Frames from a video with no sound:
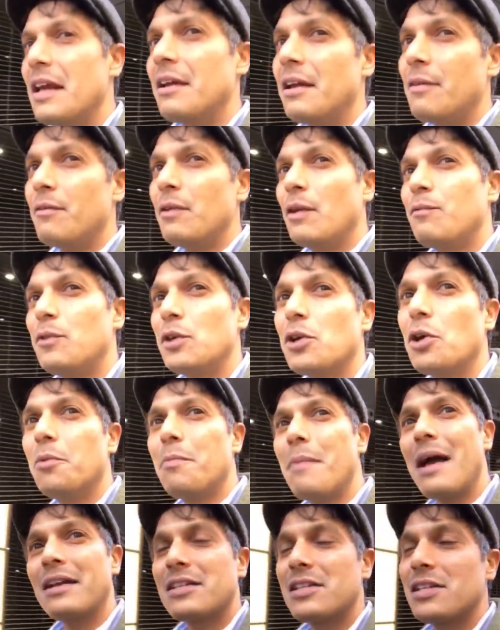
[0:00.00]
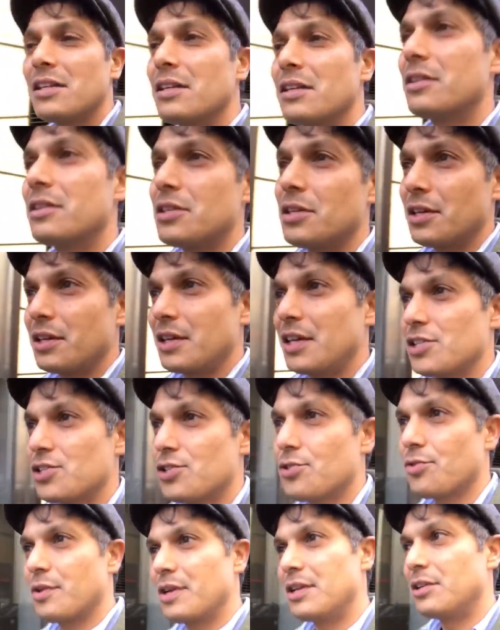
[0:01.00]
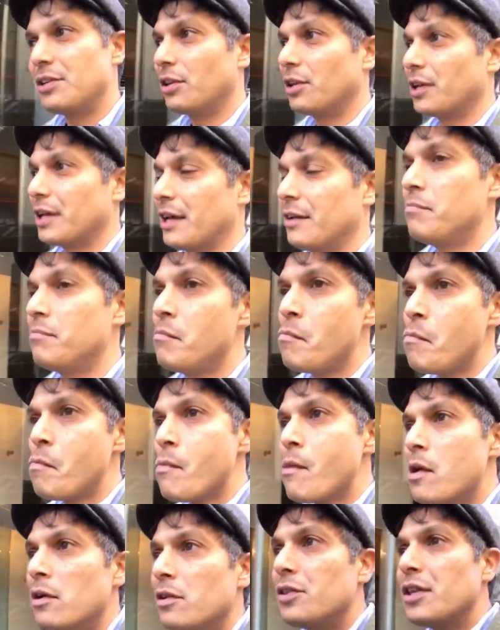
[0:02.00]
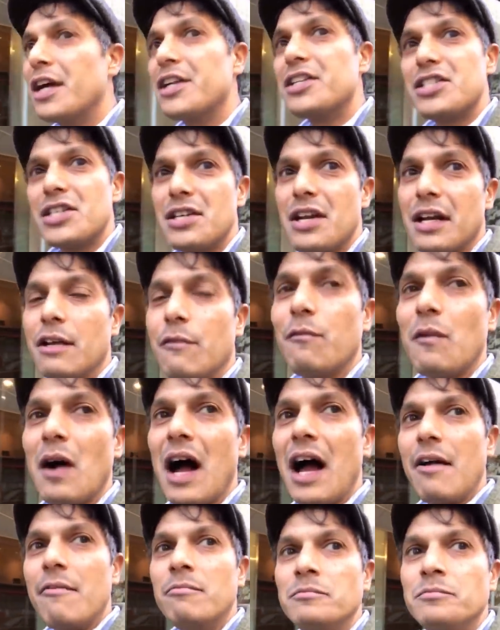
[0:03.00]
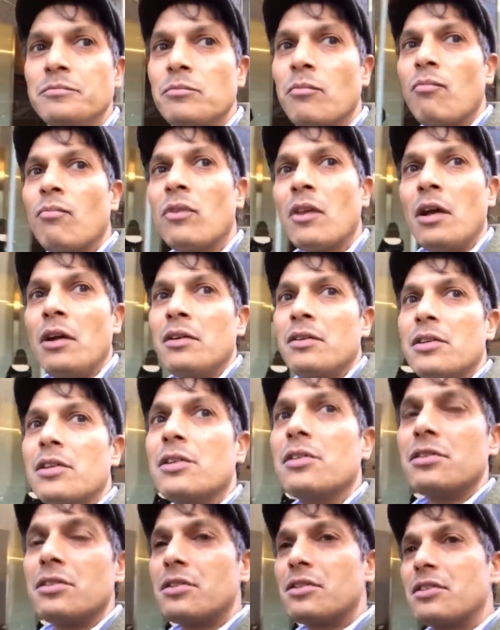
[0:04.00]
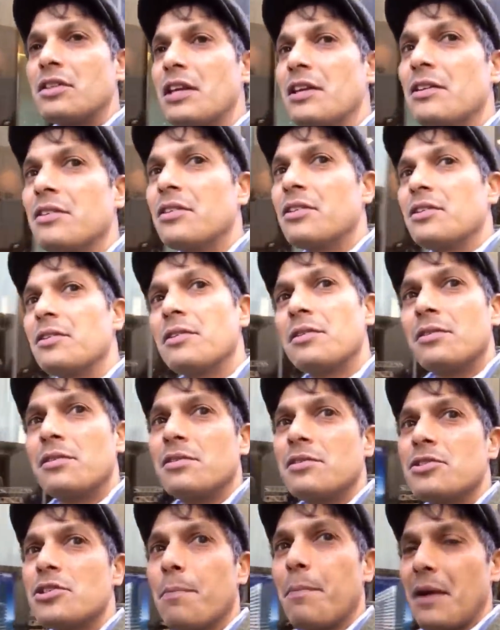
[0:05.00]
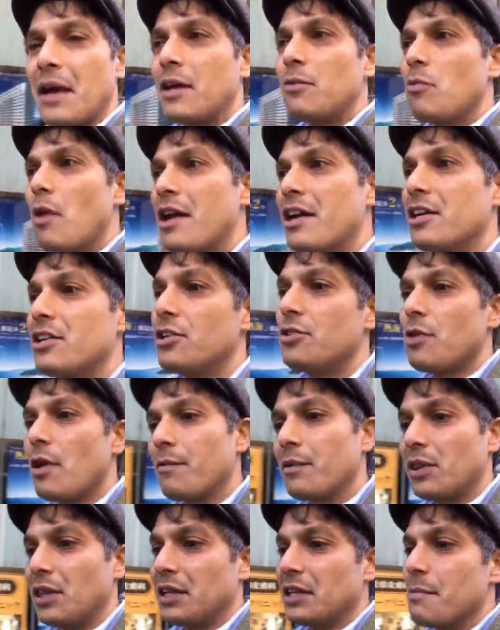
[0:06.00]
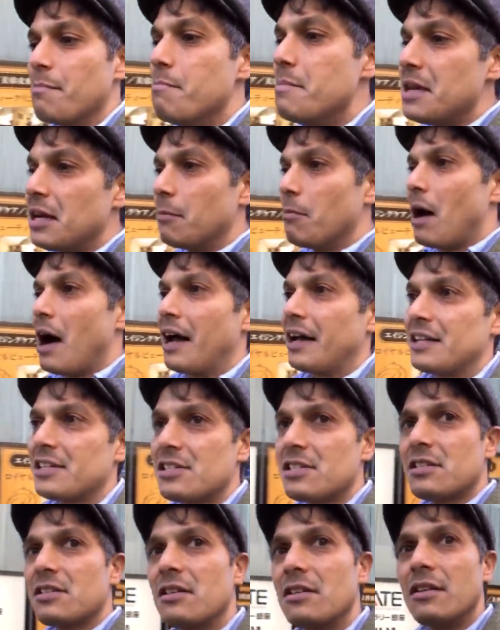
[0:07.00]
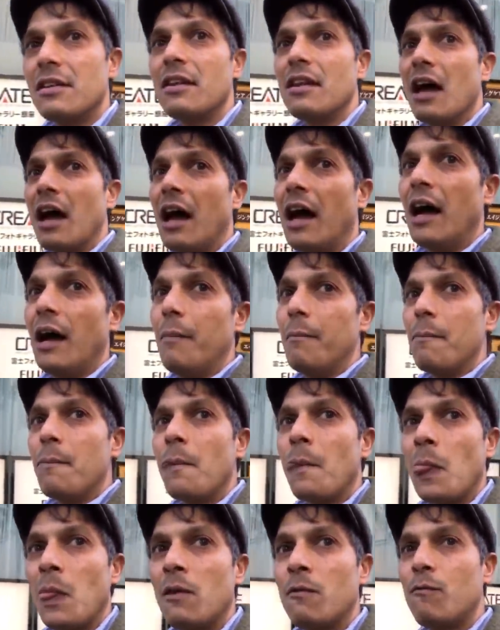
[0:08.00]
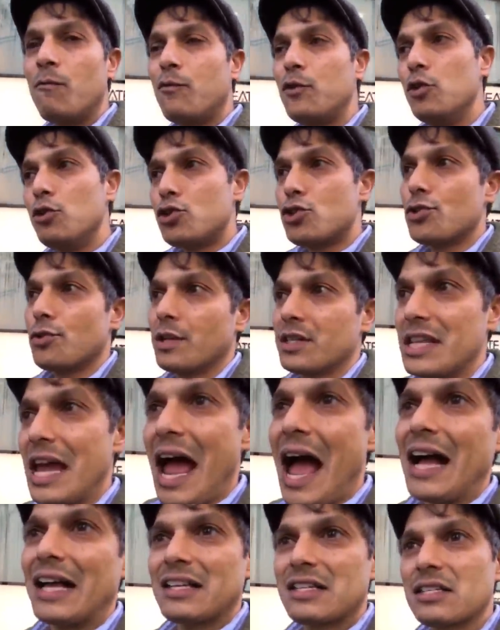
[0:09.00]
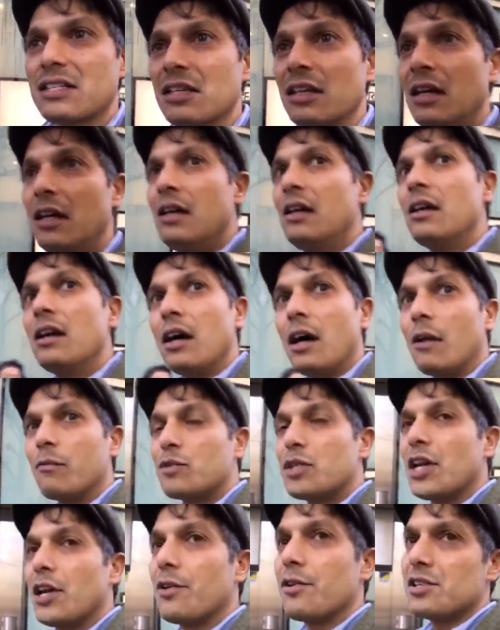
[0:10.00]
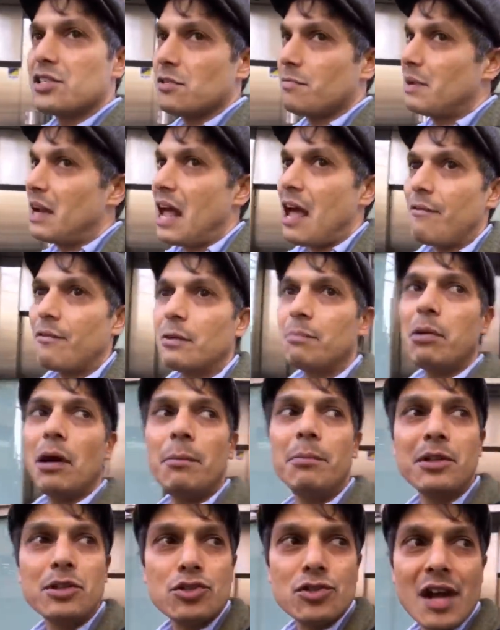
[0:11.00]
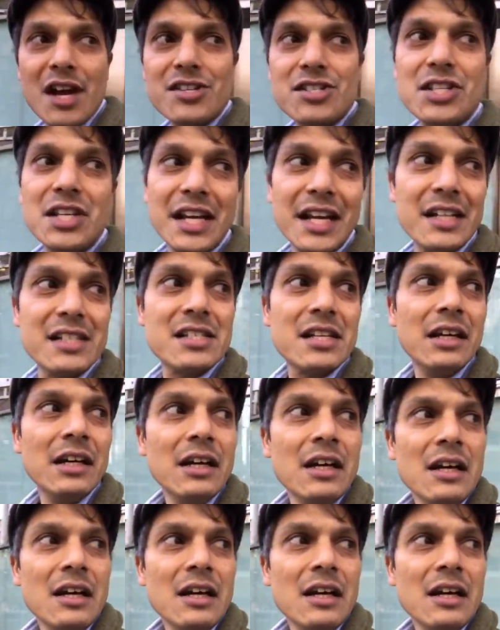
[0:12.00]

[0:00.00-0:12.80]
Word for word: if you go back to, to history and you look at 1995, the, the, the Japan wanted to do everything to minimize um, future attacks of terrorism and having public trash cans.